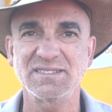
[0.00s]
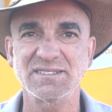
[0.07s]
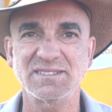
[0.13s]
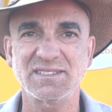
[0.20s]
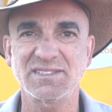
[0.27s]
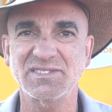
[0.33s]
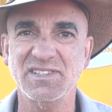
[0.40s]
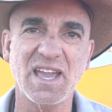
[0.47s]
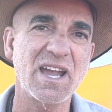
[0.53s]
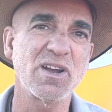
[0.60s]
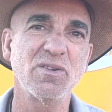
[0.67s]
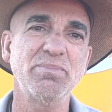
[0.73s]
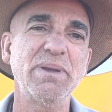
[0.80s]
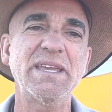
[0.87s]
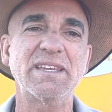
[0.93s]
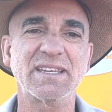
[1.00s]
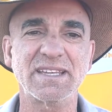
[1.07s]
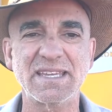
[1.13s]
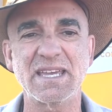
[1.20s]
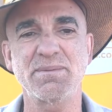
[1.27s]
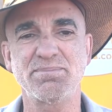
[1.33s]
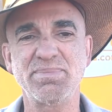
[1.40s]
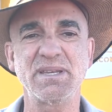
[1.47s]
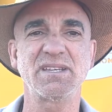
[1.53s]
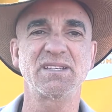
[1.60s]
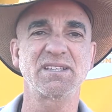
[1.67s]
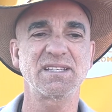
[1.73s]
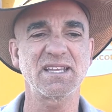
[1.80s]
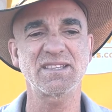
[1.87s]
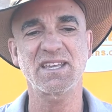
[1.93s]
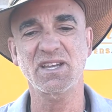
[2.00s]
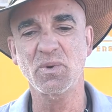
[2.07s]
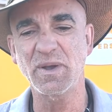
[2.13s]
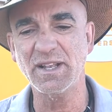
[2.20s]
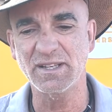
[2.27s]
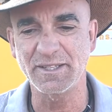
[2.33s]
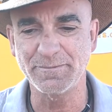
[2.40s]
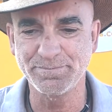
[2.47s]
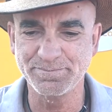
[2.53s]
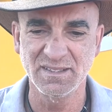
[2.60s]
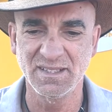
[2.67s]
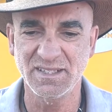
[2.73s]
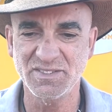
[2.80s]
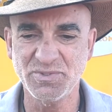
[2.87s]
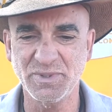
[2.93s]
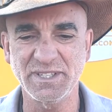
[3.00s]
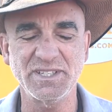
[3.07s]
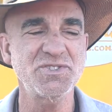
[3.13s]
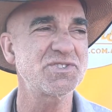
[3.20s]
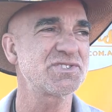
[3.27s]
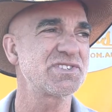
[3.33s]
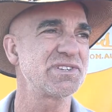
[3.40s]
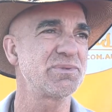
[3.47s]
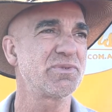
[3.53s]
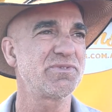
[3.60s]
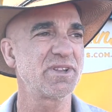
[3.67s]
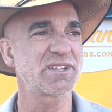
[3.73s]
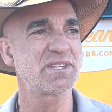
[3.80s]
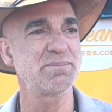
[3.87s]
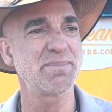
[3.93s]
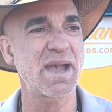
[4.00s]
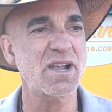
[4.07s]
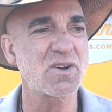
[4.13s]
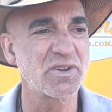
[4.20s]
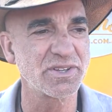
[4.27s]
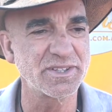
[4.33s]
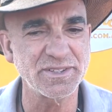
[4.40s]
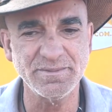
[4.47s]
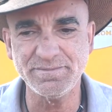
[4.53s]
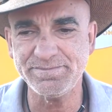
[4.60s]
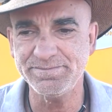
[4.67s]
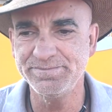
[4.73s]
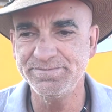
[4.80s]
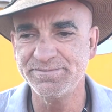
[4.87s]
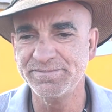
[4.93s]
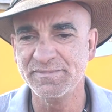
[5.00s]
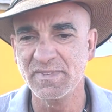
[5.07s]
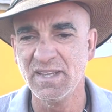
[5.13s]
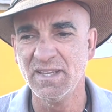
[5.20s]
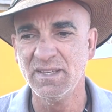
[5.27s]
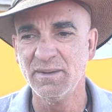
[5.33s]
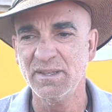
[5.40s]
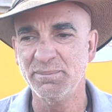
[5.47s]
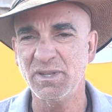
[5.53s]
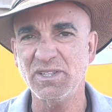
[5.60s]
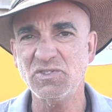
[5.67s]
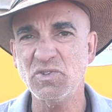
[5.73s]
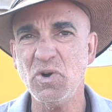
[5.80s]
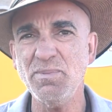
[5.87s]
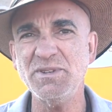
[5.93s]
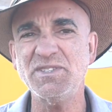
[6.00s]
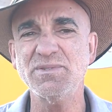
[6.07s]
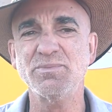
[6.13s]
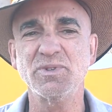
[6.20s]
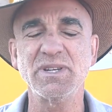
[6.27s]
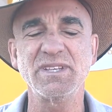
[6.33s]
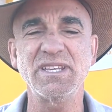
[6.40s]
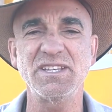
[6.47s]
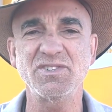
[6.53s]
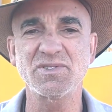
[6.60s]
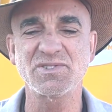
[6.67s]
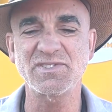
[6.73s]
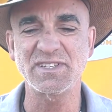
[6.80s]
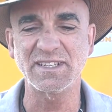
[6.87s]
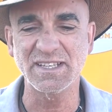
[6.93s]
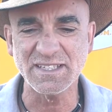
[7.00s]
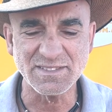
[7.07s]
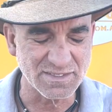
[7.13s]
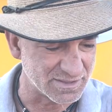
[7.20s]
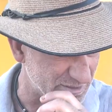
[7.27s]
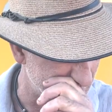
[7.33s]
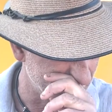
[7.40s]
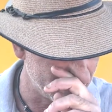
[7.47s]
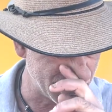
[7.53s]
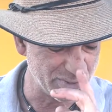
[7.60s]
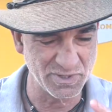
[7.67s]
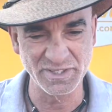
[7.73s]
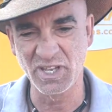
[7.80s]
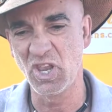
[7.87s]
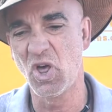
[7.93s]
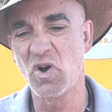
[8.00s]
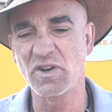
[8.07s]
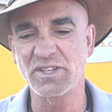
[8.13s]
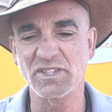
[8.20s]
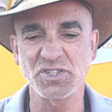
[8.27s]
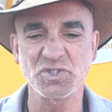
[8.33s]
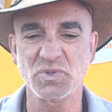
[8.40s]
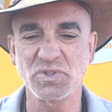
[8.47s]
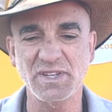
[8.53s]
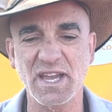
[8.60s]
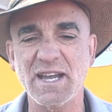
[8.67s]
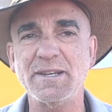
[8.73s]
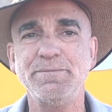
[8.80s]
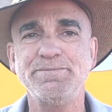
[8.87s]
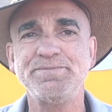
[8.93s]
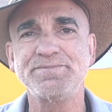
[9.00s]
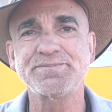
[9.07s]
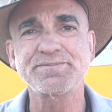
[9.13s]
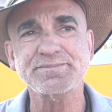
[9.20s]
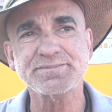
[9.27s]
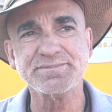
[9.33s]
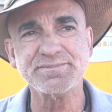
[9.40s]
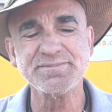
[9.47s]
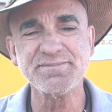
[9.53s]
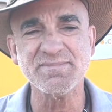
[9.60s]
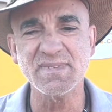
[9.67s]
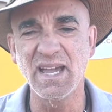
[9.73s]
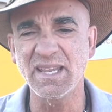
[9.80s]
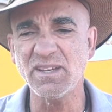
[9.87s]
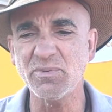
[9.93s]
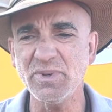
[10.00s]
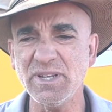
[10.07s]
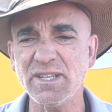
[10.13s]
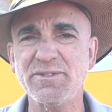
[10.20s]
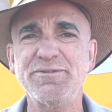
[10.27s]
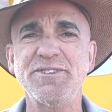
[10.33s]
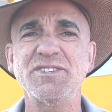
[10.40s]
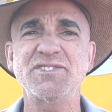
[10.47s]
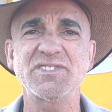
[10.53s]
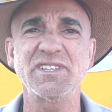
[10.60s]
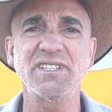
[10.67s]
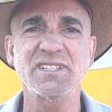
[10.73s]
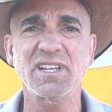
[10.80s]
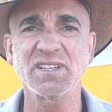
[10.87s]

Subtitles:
scale big and get there quickly. It's really interesting reflecting back on it, but it taught me some really interesting lessons between the long and the short game, and it really fits in